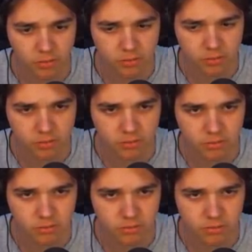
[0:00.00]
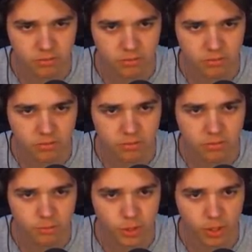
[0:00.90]

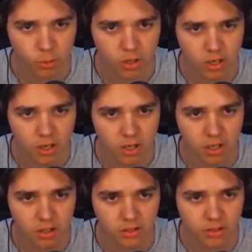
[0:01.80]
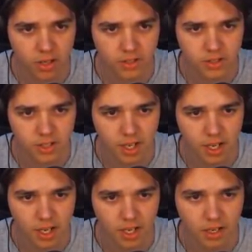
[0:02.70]
Mm, brick wall. Not
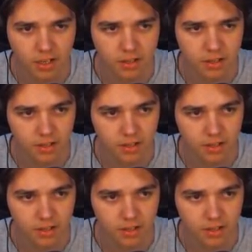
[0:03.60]
today.